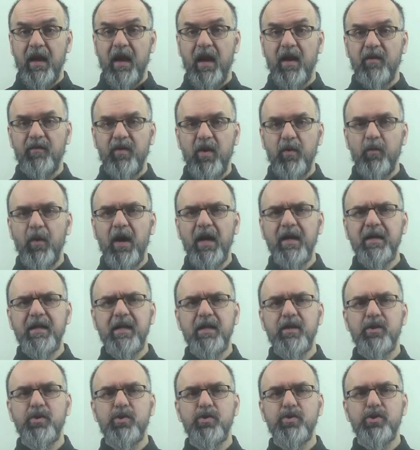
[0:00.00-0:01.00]
And we
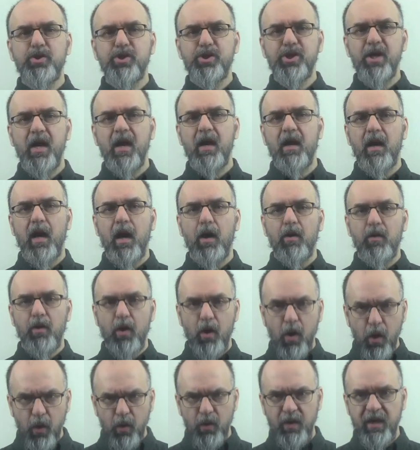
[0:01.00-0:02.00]
wanted to share
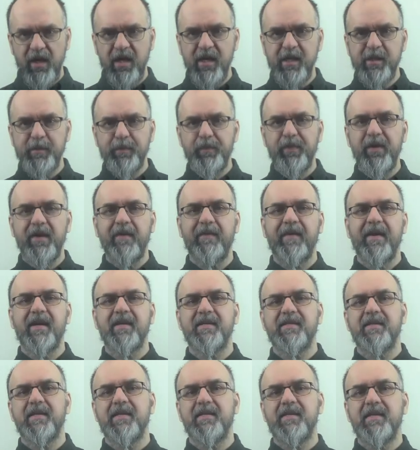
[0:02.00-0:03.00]
our own
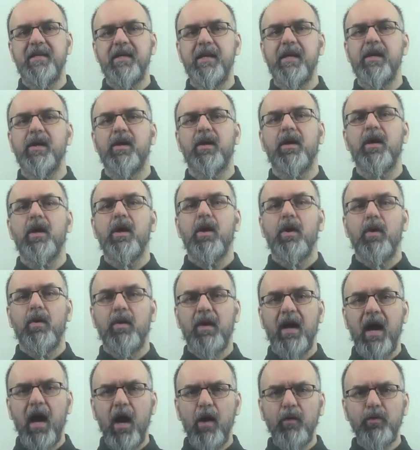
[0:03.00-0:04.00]
experiences here
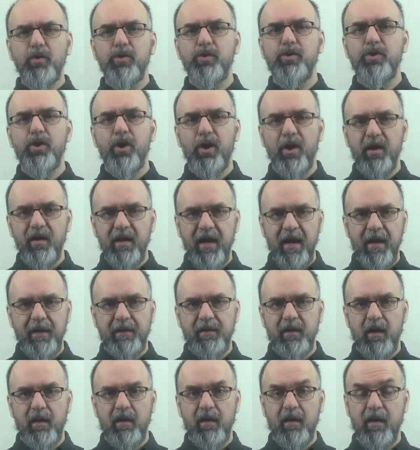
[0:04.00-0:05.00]
on how to turn
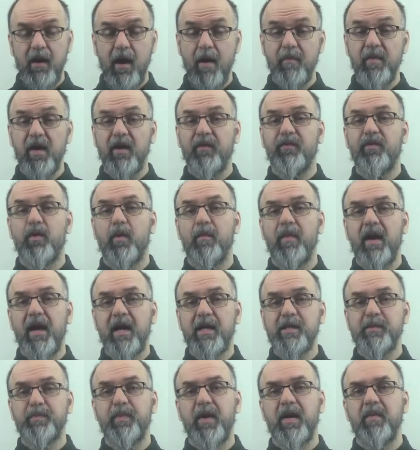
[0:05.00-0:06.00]
data coming from
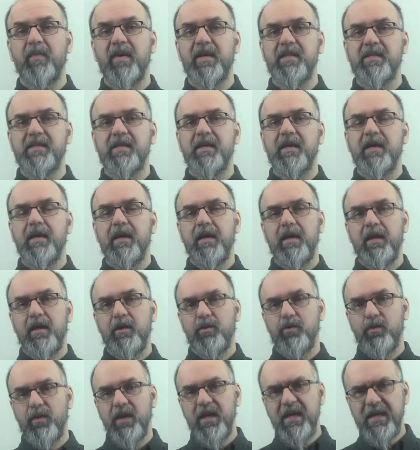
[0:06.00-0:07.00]
experiments
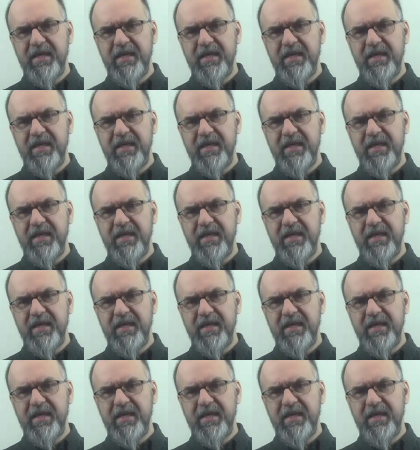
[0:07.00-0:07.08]
into